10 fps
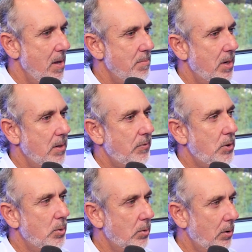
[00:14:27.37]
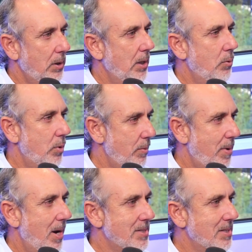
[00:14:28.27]
but if you lead with
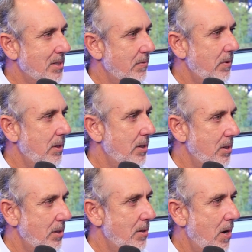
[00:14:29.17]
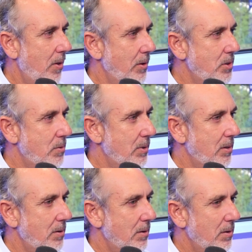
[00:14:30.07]
positivity and
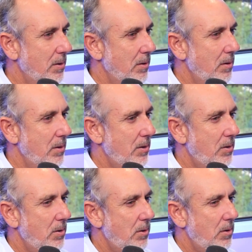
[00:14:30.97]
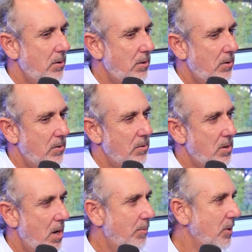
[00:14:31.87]
acknowledgement, your
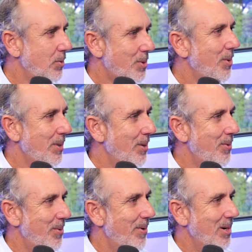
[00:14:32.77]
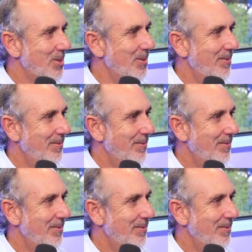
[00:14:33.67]
dominoes go the other direction.